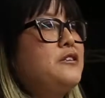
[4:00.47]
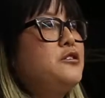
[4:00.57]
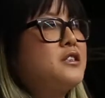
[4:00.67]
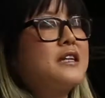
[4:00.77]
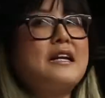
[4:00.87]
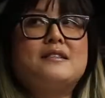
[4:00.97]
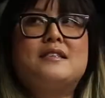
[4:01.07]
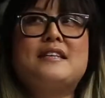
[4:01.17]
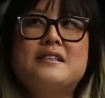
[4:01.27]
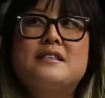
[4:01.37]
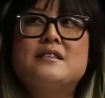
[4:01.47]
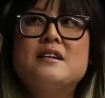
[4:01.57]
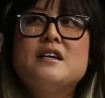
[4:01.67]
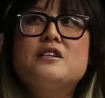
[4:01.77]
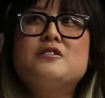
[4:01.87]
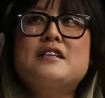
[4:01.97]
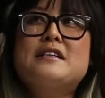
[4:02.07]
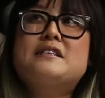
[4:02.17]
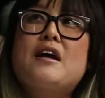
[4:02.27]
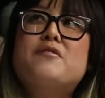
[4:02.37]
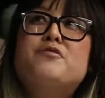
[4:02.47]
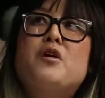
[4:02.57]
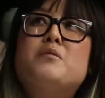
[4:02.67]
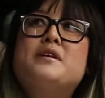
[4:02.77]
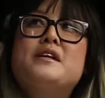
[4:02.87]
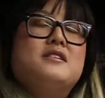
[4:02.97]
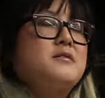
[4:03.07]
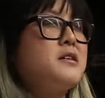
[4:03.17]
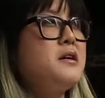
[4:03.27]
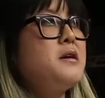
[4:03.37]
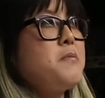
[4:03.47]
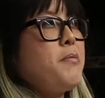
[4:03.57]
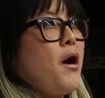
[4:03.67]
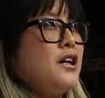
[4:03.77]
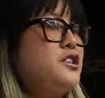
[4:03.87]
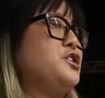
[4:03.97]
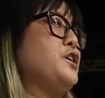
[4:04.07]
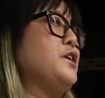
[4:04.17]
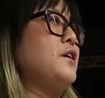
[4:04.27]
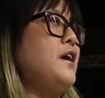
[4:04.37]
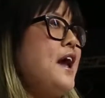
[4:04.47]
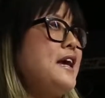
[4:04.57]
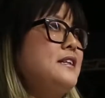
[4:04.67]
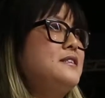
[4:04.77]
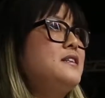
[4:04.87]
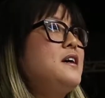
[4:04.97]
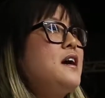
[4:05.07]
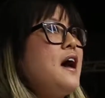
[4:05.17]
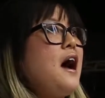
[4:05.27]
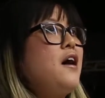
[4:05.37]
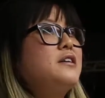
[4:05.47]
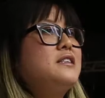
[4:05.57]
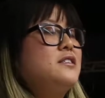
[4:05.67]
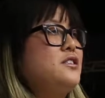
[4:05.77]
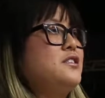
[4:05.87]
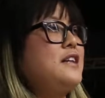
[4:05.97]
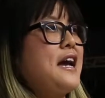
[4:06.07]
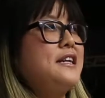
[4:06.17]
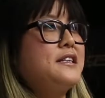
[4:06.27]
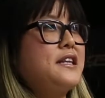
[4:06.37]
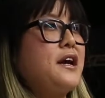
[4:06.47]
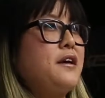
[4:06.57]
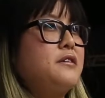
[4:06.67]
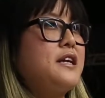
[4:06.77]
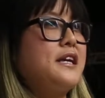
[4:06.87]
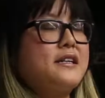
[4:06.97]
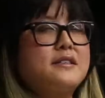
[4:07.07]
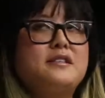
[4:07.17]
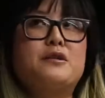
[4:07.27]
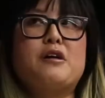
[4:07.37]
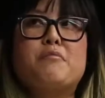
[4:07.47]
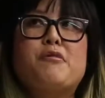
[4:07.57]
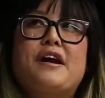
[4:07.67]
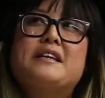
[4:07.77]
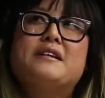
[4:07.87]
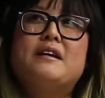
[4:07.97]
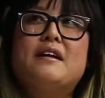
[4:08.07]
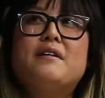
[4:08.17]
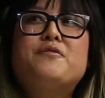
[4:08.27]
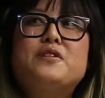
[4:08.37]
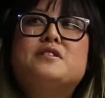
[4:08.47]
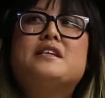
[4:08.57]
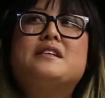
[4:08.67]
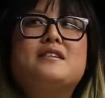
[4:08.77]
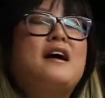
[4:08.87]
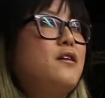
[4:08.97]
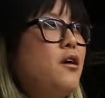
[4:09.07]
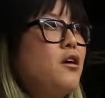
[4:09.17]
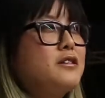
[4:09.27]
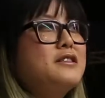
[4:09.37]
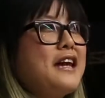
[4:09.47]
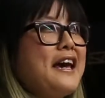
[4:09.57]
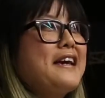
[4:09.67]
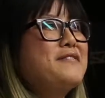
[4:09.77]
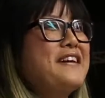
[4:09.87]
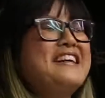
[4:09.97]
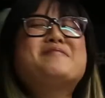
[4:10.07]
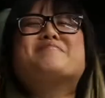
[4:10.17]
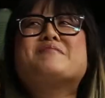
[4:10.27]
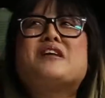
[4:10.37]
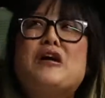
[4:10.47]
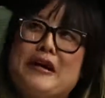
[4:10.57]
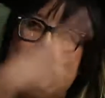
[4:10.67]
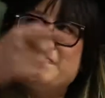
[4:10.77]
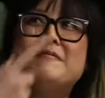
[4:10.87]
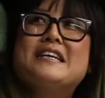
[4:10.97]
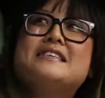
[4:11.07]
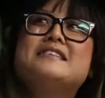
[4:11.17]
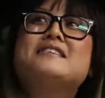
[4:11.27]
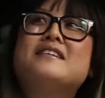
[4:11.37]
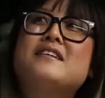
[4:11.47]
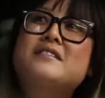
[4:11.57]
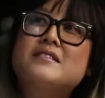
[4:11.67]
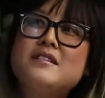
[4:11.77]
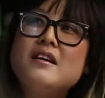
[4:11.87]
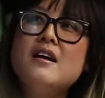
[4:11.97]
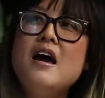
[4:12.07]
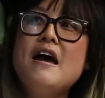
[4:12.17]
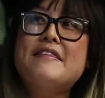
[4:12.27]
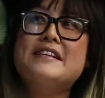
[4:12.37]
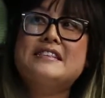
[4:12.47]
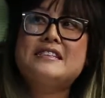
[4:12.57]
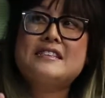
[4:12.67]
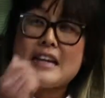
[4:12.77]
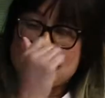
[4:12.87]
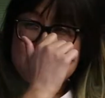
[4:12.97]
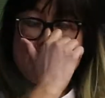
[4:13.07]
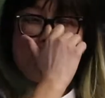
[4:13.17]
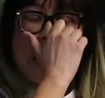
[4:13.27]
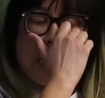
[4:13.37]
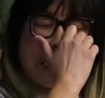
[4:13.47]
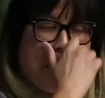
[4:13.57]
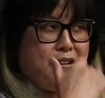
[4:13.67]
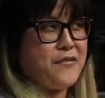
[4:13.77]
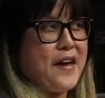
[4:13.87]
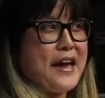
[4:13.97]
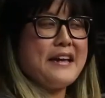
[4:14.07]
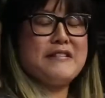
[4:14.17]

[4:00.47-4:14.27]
You just kind of sense that from his posture and how he's just standing there taking his cigarette break. It feels like he's had a hard day, right? Okay, thanks. This is at Shanghai Cafe.